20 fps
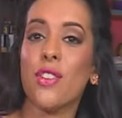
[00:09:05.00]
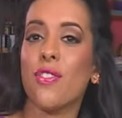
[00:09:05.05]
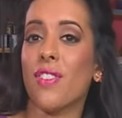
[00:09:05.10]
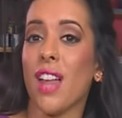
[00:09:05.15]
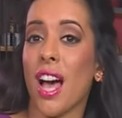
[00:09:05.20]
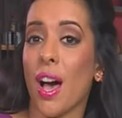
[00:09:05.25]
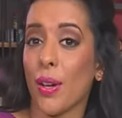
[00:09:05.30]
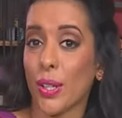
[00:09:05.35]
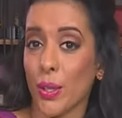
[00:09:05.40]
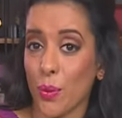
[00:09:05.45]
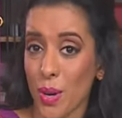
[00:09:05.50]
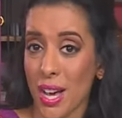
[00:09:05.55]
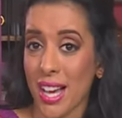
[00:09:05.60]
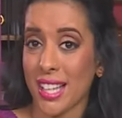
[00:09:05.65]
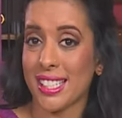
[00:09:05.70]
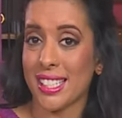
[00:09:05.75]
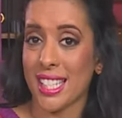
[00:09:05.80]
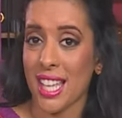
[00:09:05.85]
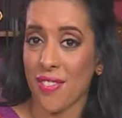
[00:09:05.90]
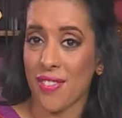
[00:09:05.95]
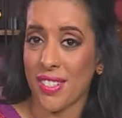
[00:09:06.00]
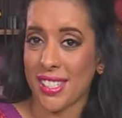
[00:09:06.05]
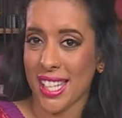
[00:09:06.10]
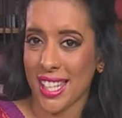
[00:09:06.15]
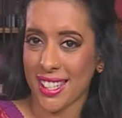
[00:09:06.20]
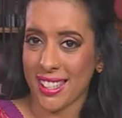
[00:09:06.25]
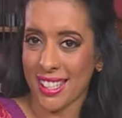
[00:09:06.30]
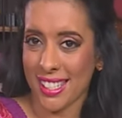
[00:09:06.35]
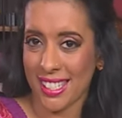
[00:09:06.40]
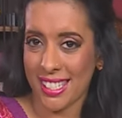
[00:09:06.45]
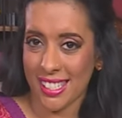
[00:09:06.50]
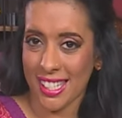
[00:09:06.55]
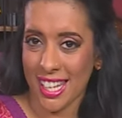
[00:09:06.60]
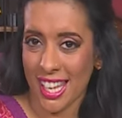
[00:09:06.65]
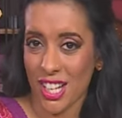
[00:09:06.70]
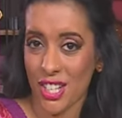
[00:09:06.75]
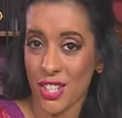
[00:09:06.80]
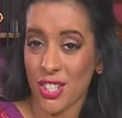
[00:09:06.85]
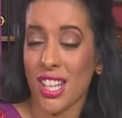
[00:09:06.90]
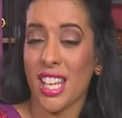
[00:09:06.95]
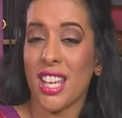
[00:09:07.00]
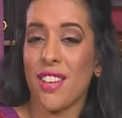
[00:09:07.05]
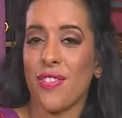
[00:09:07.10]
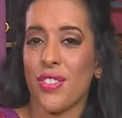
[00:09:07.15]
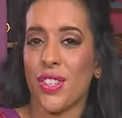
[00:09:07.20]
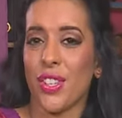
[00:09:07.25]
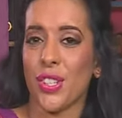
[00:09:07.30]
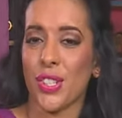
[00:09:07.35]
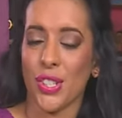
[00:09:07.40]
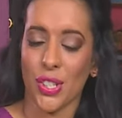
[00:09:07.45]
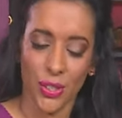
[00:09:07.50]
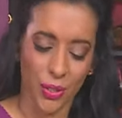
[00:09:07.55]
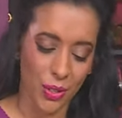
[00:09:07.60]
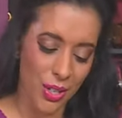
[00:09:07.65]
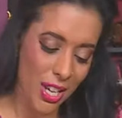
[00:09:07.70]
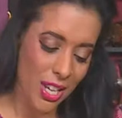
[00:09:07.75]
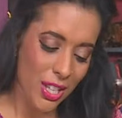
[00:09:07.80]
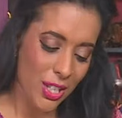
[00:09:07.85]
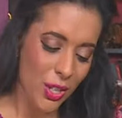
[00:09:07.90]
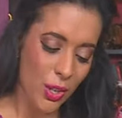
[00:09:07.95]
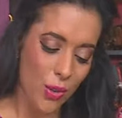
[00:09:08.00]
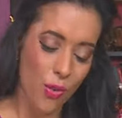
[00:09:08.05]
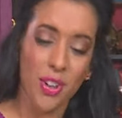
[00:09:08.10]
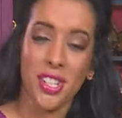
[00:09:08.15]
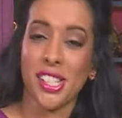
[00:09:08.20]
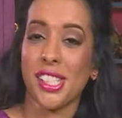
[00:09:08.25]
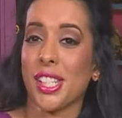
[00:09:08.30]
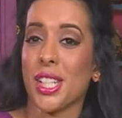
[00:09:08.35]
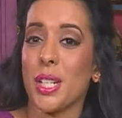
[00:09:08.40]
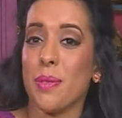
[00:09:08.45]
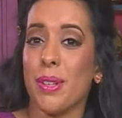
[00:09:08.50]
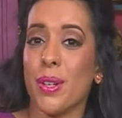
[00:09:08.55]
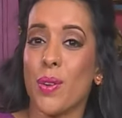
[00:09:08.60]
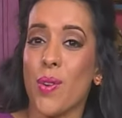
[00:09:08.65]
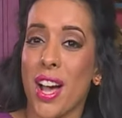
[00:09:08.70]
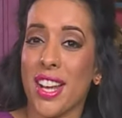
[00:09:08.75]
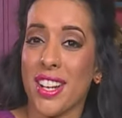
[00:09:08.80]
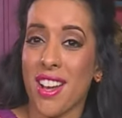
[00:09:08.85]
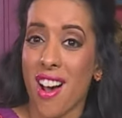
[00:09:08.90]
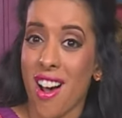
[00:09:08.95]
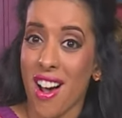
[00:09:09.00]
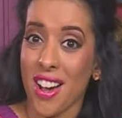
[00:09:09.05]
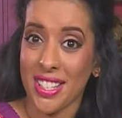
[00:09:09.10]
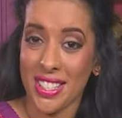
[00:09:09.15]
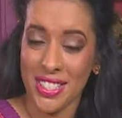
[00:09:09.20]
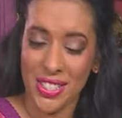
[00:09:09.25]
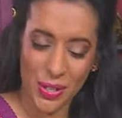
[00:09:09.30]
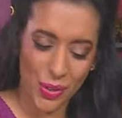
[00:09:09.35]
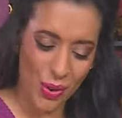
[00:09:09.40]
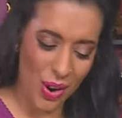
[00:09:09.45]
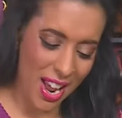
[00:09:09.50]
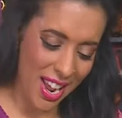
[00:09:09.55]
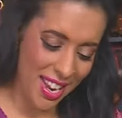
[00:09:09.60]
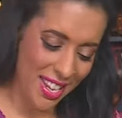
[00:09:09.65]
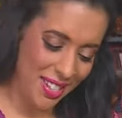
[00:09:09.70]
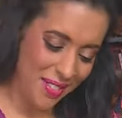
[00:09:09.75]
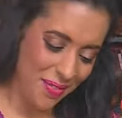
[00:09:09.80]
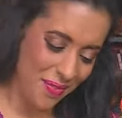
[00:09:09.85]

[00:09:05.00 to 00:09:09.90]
flour the work surface at this stage. If you do, your roti is going to be quite hard and dry.